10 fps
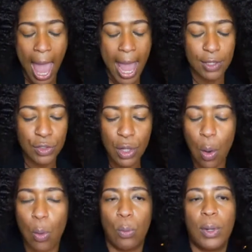And
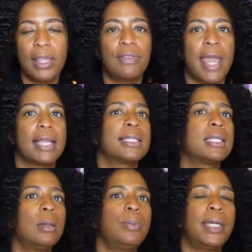so, with that,
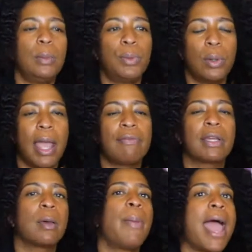some people have
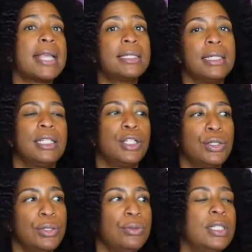the capacity to
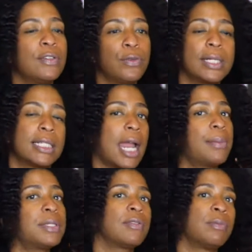do different
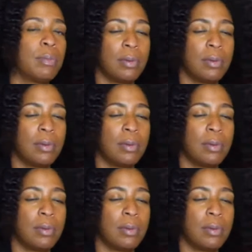types of